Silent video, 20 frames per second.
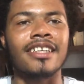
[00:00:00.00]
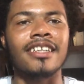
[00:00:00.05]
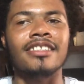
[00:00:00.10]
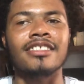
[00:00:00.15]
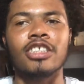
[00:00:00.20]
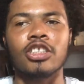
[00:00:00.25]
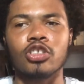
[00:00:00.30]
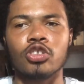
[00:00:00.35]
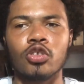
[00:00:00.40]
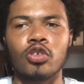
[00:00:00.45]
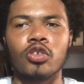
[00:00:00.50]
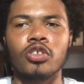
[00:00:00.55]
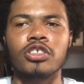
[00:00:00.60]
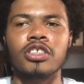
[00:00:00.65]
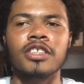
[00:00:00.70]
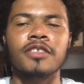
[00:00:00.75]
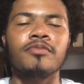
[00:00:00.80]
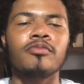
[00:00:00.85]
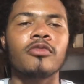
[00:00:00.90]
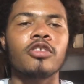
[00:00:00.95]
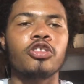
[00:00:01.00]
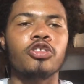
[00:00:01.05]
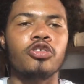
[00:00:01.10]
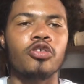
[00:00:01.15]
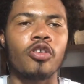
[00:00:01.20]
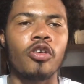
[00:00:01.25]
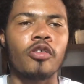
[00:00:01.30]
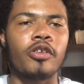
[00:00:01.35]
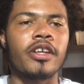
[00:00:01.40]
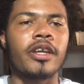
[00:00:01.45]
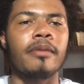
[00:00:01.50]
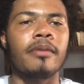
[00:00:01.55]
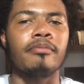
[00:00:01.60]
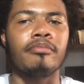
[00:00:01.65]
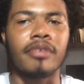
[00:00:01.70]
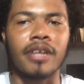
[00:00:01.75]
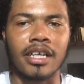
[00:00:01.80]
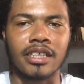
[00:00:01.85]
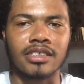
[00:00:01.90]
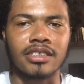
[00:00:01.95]
and technology, theory and
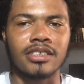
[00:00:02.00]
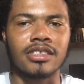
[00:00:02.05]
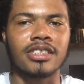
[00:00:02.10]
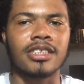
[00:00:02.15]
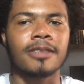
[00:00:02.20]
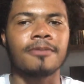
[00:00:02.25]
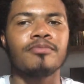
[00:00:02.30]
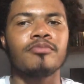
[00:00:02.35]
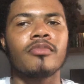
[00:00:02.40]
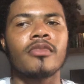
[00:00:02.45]
practice,